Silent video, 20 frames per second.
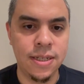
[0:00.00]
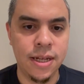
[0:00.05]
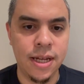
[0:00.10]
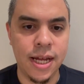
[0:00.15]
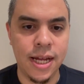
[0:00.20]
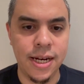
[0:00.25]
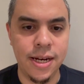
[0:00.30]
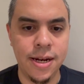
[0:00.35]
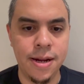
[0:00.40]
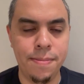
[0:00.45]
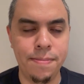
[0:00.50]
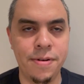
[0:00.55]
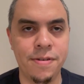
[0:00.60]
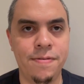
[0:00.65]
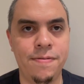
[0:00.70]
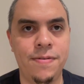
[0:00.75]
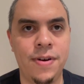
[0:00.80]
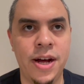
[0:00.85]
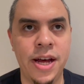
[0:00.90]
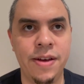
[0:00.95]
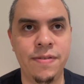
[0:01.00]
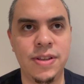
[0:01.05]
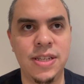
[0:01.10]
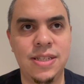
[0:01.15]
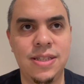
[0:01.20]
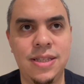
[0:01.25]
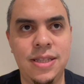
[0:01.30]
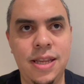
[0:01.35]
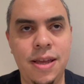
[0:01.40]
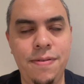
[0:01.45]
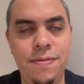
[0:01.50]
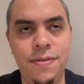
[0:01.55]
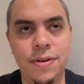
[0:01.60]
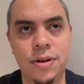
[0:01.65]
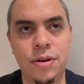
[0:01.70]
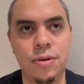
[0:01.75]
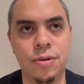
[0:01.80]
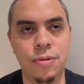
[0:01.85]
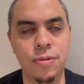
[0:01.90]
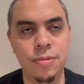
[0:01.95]
At number 5, it's
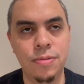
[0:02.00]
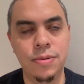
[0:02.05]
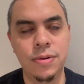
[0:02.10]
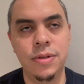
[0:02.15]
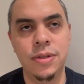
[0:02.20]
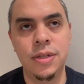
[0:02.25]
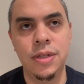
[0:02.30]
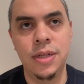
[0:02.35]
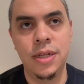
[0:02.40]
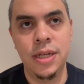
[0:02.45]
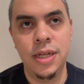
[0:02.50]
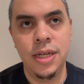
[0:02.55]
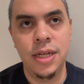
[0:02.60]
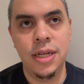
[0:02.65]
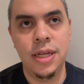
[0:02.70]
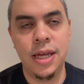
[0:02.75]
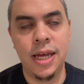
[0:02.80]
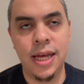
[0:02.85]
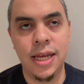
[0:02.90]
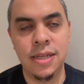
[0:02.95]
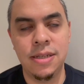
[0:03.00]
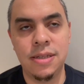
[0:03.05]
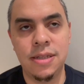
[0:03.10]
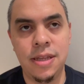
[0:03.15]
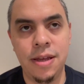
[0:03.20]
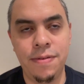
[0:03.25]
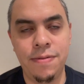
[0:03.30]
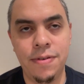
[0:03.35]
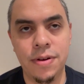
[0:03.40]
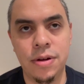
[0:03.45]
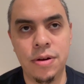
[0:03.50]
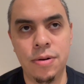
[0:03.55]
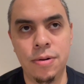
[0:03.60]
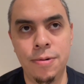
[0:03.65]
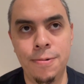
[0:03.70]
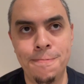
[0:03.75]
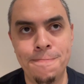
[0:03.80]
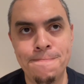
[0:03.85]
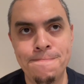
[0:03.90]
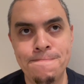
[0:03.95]
difficult. It is
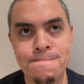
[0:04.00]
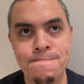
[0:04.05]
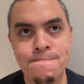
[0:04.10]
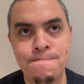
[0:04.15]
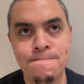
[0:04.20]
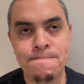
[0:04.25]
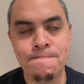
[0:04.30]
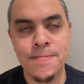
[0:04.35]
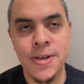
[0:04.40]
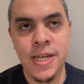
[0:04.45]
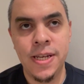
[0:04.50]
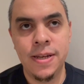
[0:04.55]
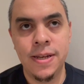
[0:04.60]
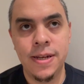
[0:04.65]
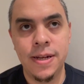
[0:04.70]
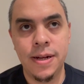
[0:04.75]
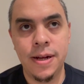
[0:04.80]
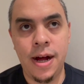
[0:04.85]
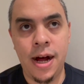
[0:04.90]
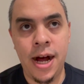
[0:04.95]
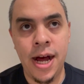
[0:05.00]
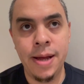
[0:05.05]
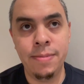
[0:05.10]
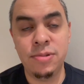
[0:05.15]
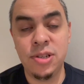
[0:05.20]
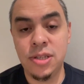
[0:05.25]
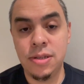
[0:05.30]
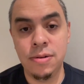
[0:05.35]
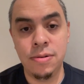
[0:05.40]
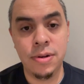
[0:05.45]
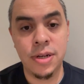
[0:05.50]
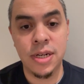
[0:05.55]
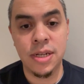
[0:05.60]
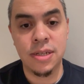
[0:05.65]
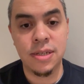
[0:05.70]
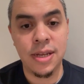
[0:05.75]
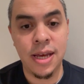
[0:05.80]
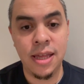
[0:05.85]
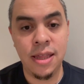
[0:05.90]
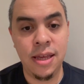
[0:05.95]
difficult. I'm still going to
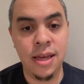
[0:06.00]
say the